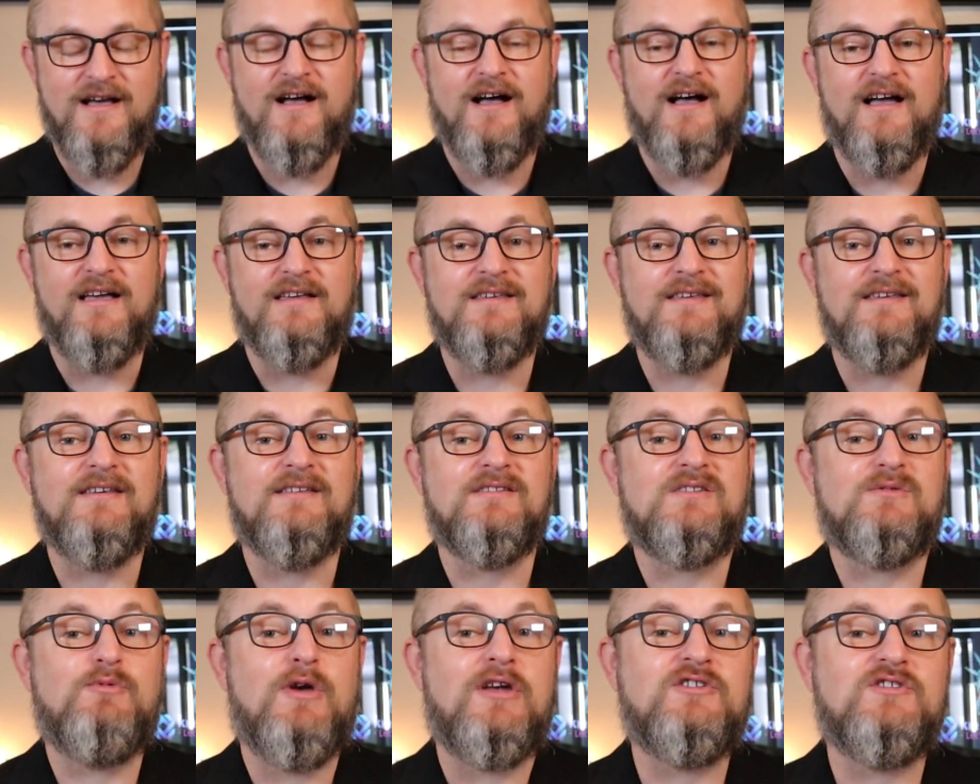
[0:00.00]

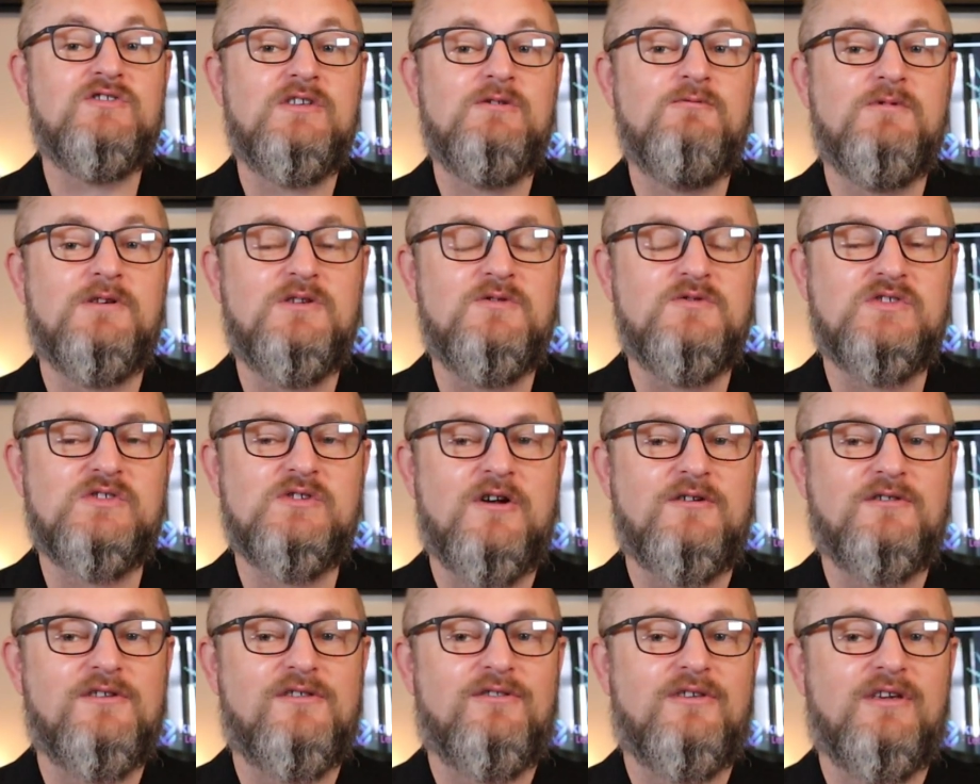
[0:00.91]
Especially when you
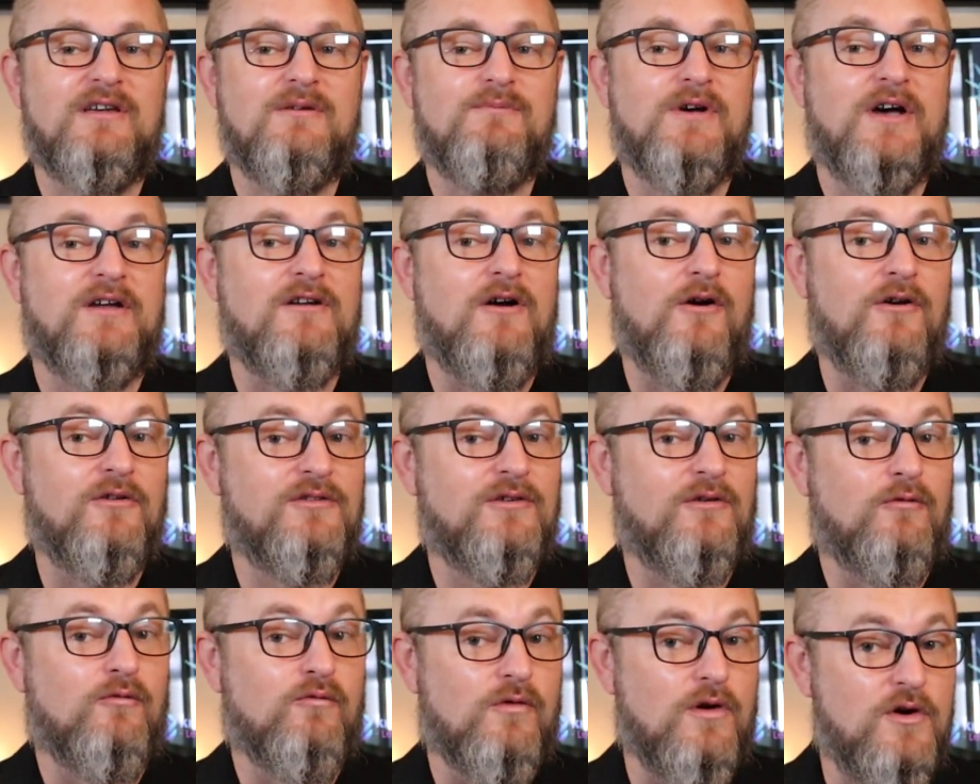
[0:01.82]
start to think about all the
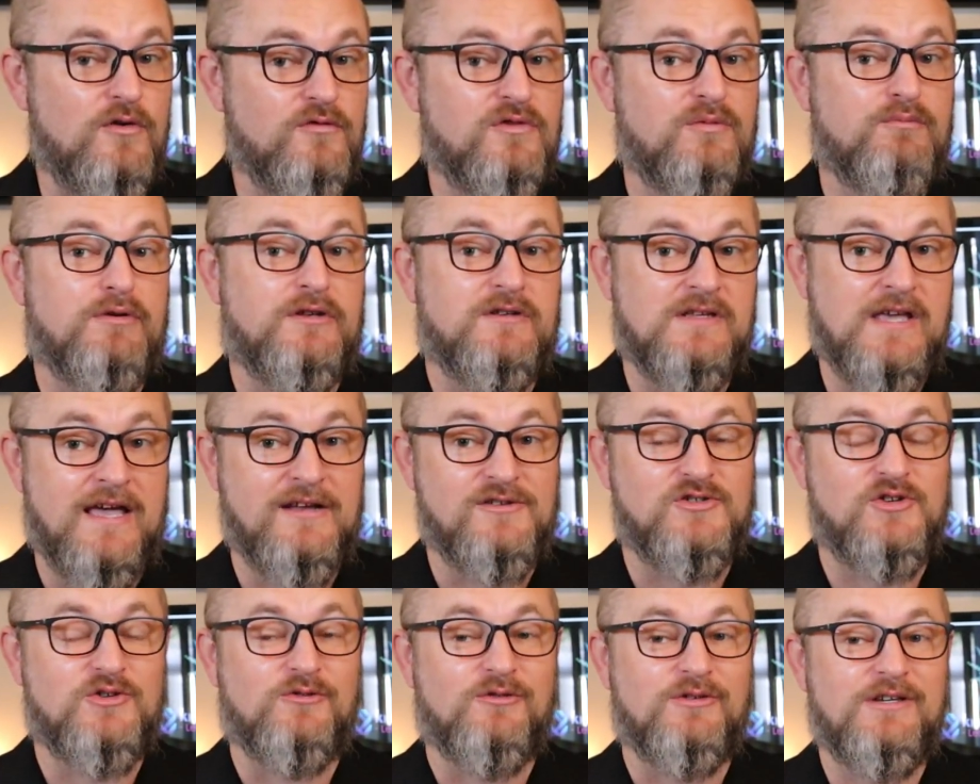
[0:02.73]
growth
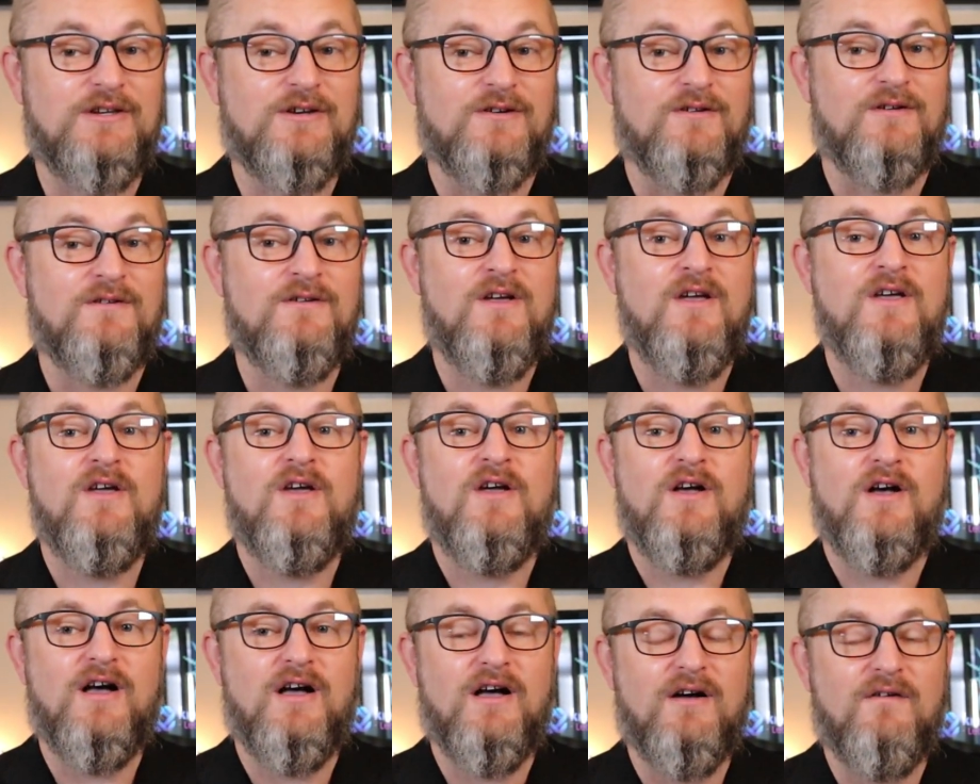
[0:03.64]
potential here
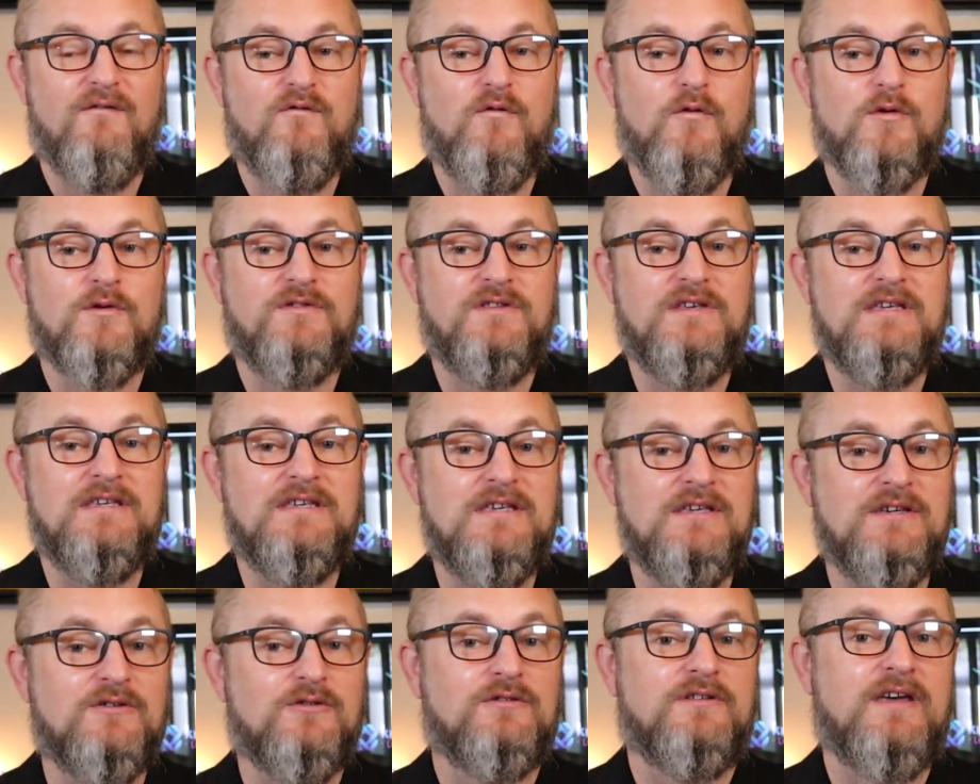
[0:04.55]
for the
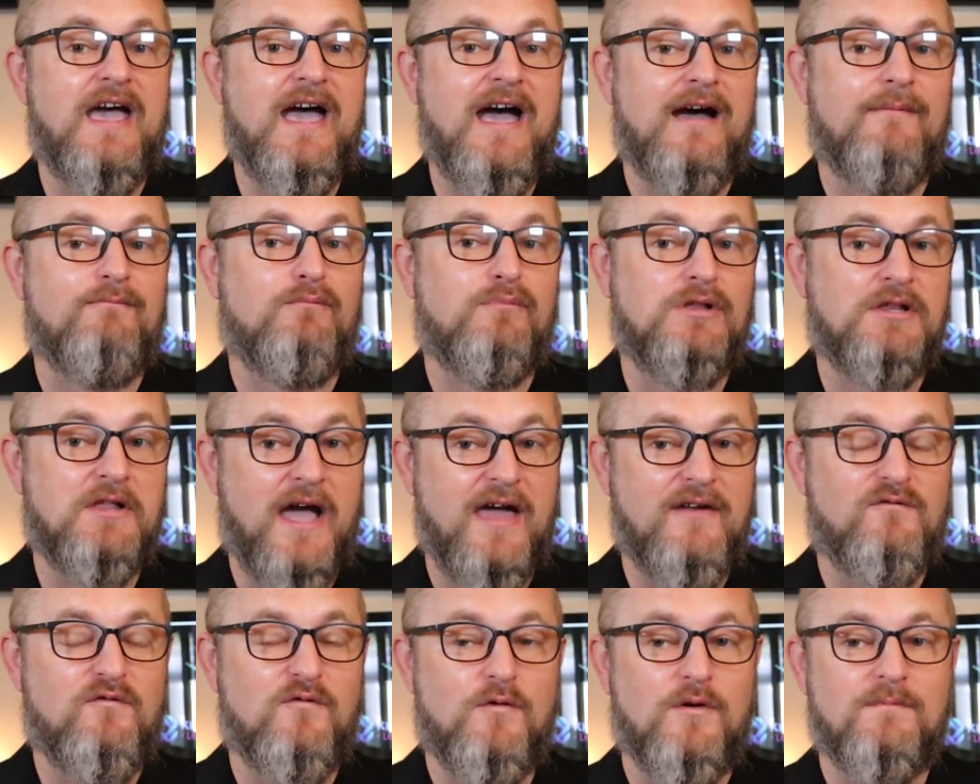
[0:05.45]
Yield app
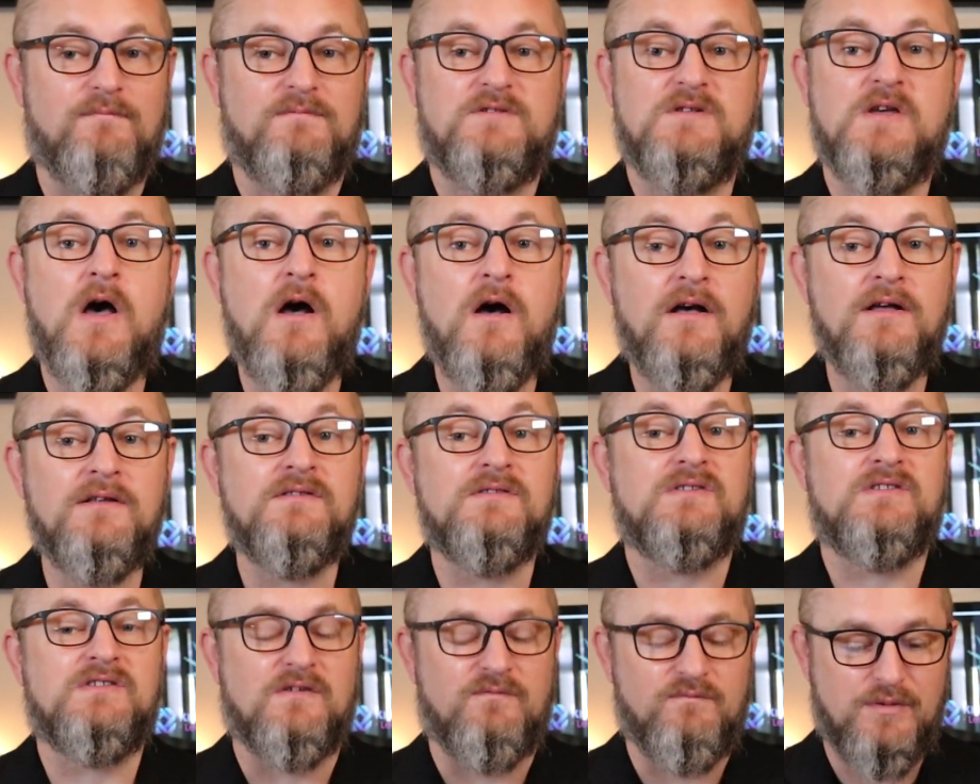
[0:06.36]
platform.
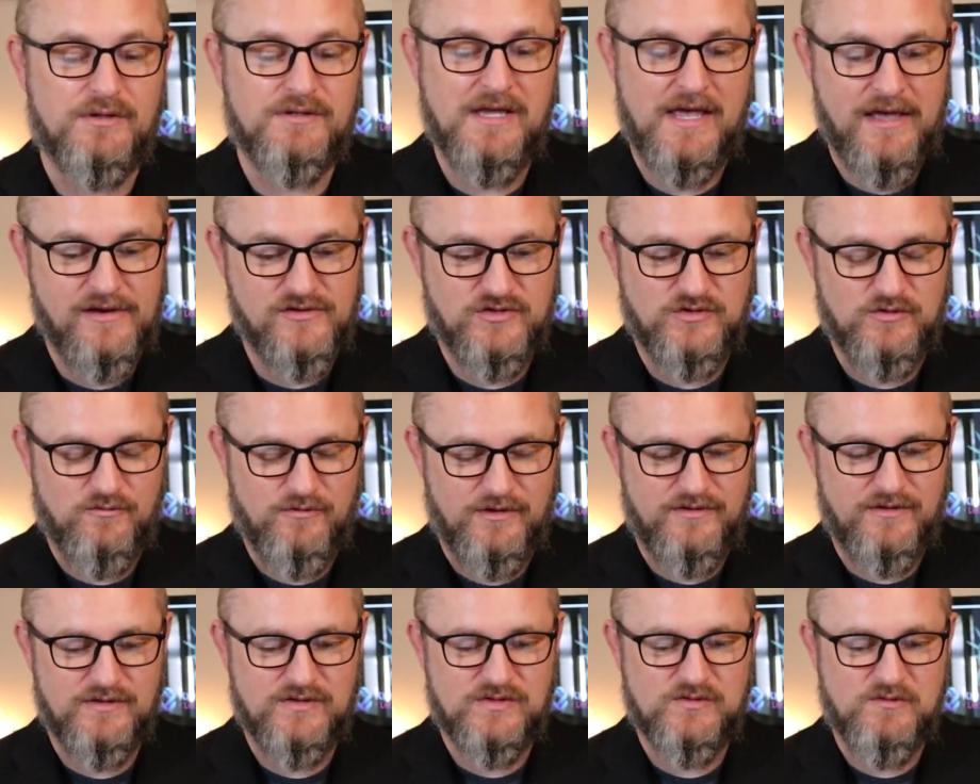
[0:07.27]
Tons of potential
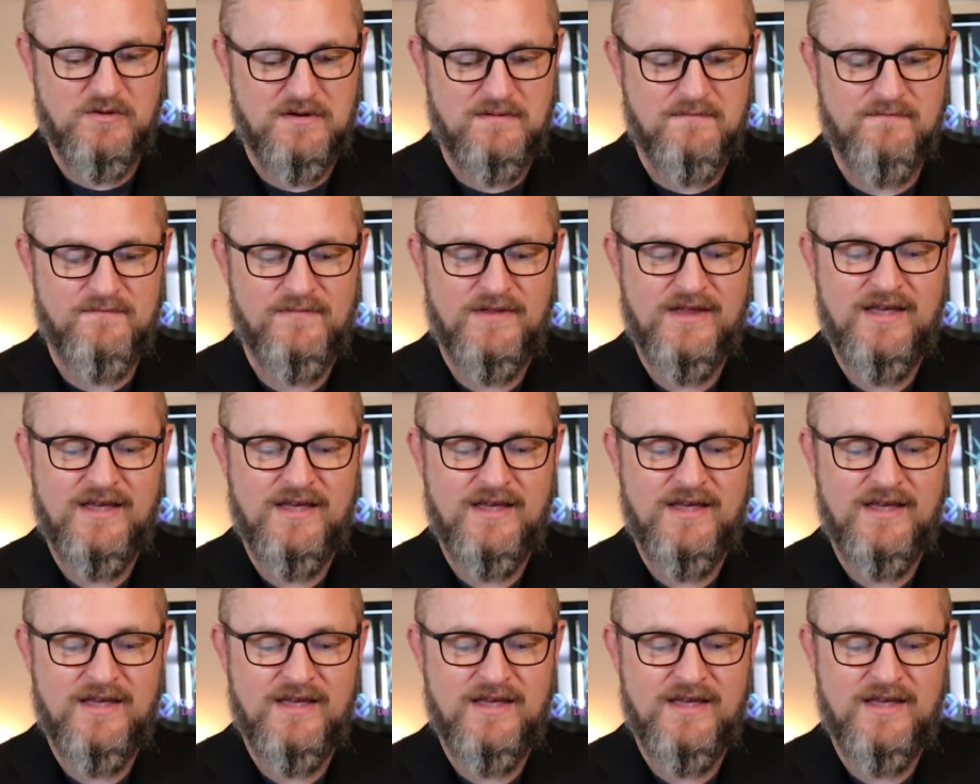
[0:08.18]
with this one.